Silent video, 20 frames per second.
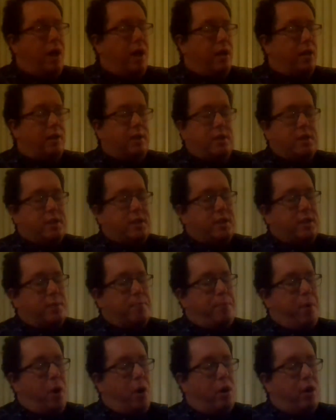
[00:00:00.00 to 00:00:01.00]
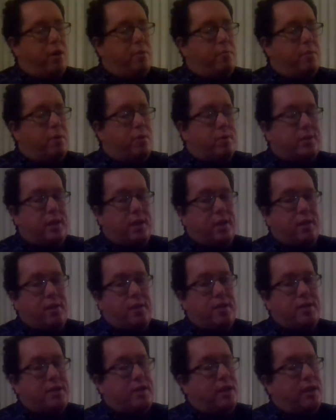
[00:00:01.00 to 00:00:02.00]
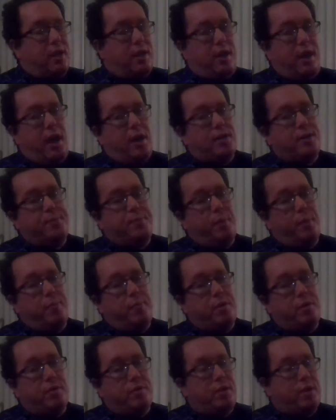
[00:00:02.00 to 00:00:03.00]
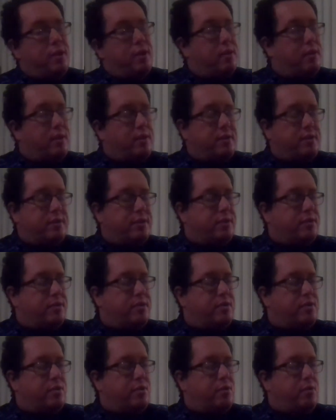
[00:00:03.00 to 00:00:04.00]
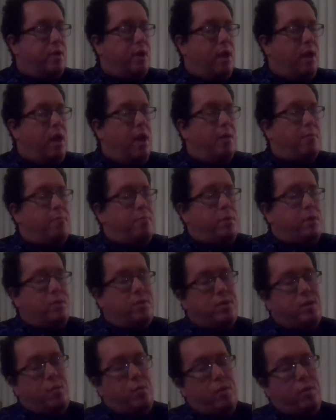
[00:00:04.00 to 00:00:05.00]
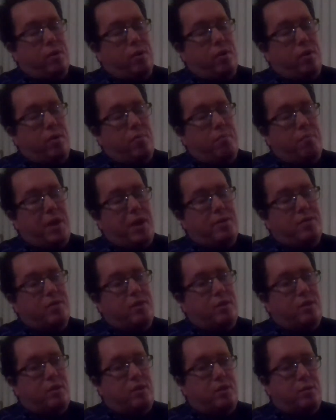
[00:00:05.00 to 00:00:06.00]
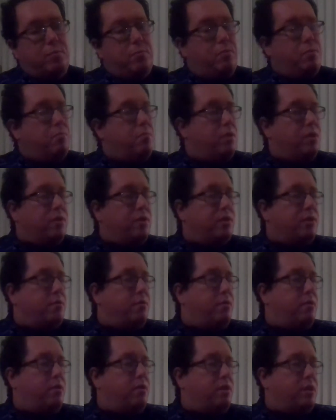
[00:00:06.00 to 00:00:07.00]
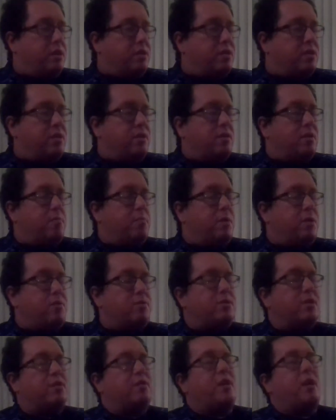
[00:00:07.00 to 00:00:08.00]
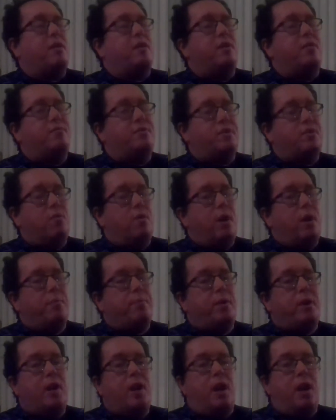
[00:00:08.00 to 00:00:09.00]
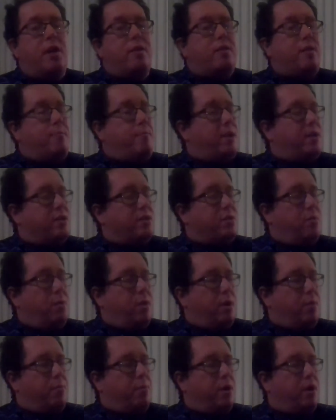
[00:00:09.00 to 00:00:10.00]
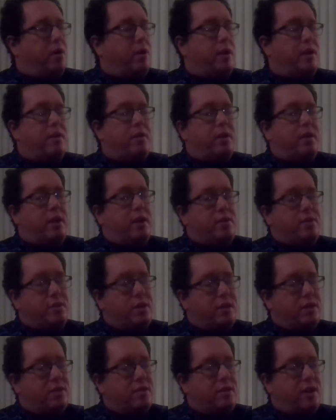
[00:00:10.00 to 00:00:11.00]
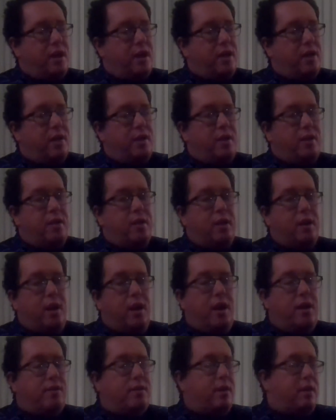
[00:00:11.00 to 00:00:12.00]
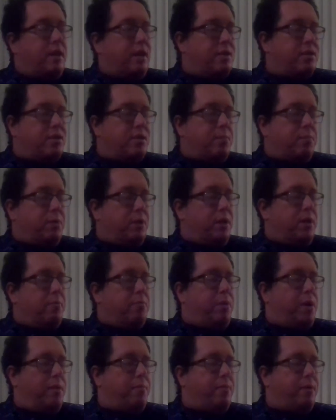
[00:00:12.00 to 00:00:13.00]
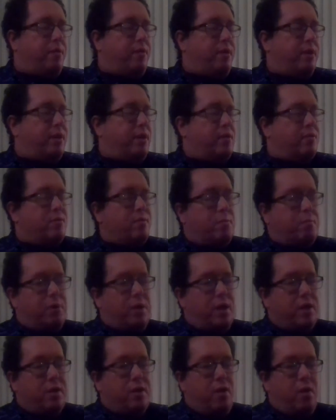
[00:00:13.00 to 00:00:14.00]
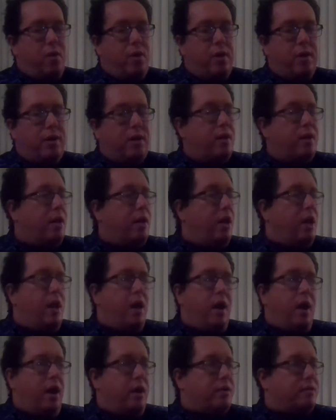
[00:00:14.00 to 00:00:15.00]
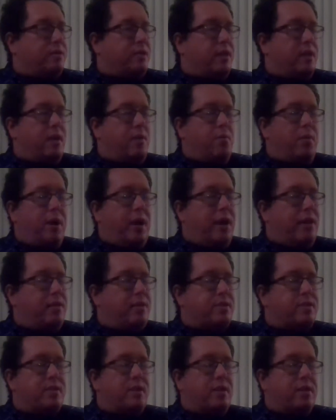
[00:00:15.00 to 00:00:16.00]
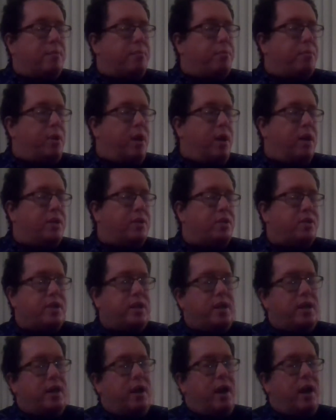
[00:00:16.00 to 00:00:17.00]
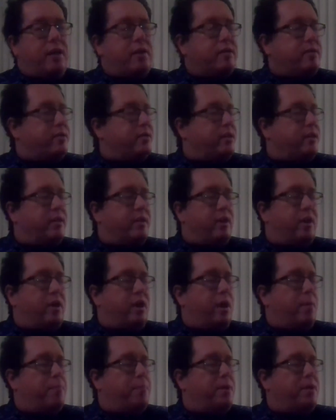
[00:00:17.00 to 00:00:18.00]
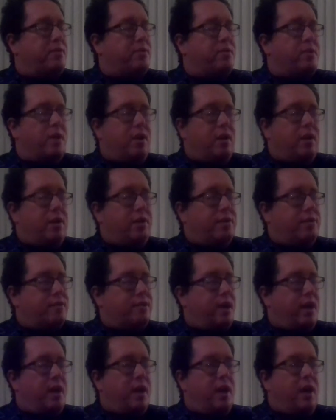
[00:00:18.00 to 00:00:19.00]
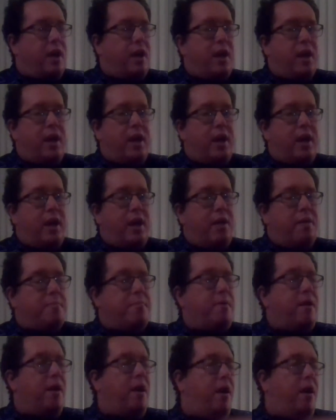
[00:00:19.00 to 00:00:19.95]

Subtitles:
listen to party music, listen to gospel music, listen to music with a good message, listen to music that lifts you up, that makes you want to party, that gets you excited, that gets your blood pumping, that gets your blood going. I'll tell you, when I listen to The Prodigy, I listen to their upbeat songs, and I am